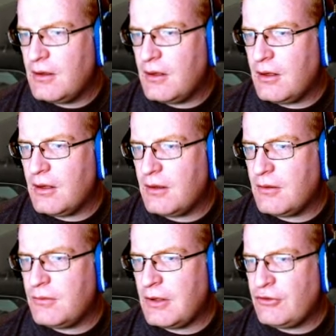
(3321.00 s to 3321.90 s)

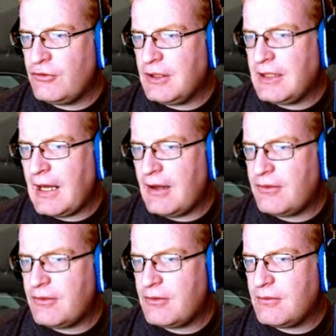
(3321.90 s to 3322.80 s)
Uh, nitrogen
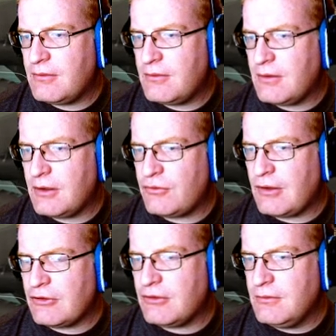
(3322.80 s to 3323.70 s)
gas
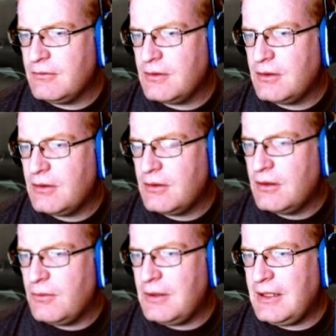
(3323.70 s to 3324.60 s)
extraction
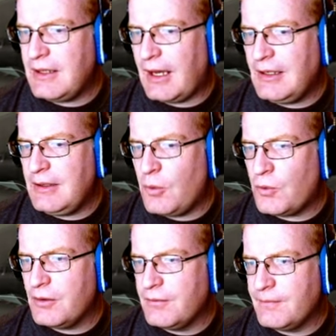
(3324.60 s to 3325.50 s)
Need ninety
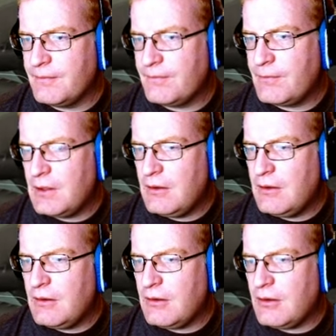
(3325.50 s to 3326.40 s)
more.
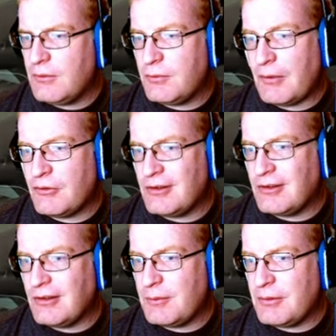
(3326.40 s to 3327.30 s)
Uh, we probably should have
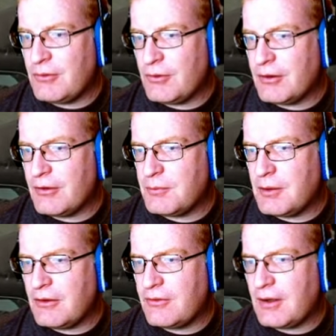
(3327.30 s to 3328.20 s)
done that before this,
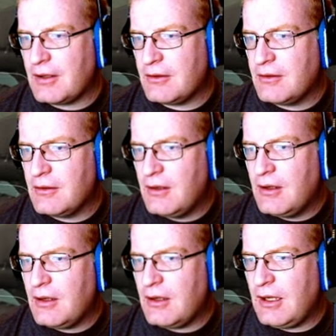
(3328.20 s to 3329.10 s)
but it's fine.
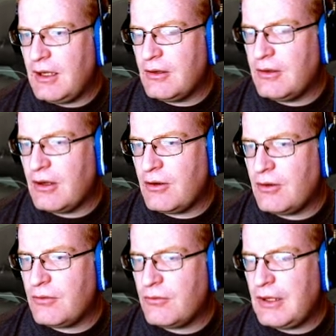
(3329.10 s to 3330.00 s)
And
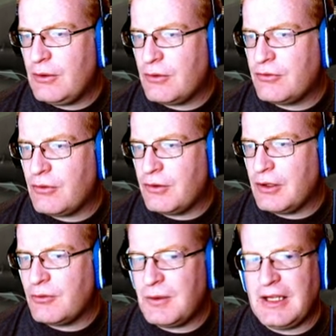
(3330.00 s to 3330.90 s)
uh, radio control
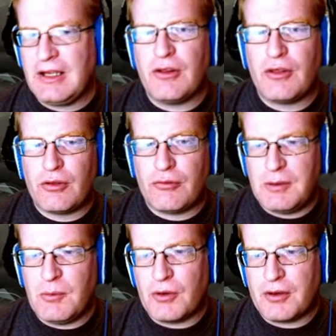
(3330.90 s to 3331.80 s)
units, we need
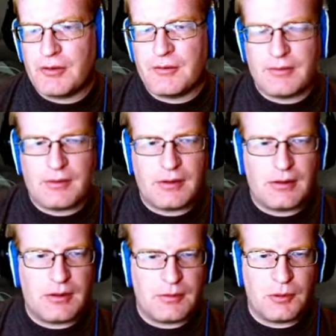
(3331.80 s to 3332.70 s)
three more
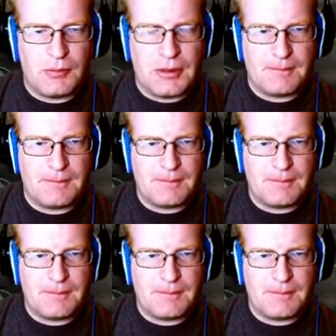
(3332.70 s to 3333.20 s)
uh, per minute.